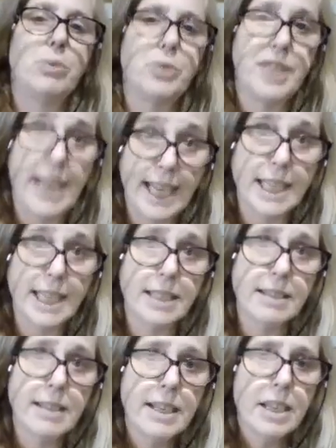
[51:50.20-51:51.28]
stance.
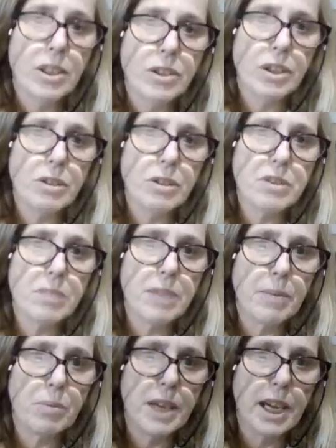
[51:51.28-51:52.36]
You know,
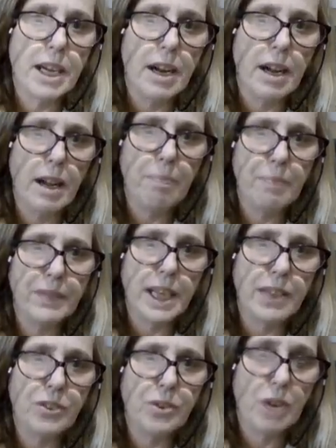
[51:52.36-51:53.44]
sometimes we get
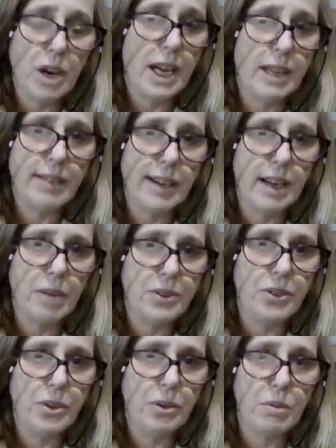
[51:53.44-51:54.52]
into our heads, like I was
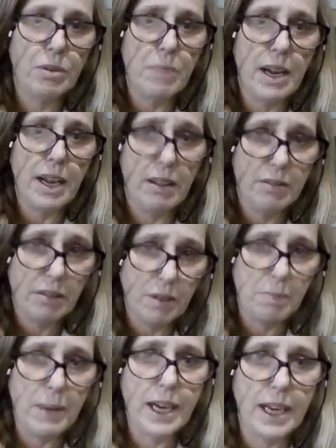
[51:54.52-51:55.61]
doing with the
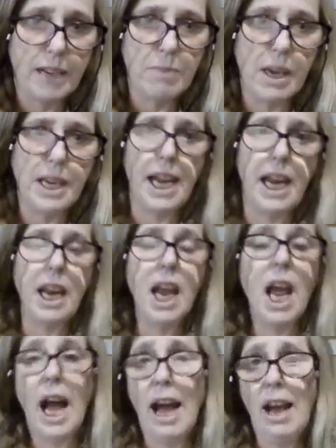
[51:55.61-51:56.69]
painting of my dad.
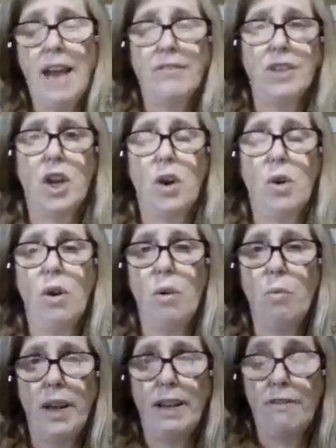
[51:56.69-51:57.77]
I'd have to go
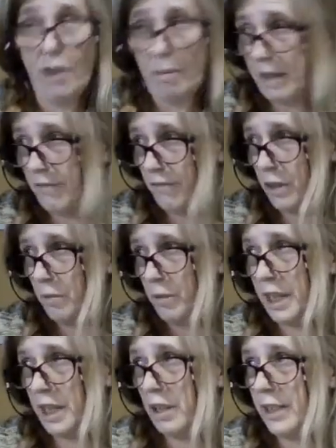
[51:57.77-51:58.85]
away from it. Vern would
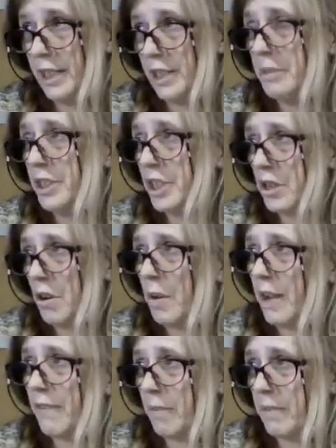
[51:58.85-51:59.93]
encourage me, just go away from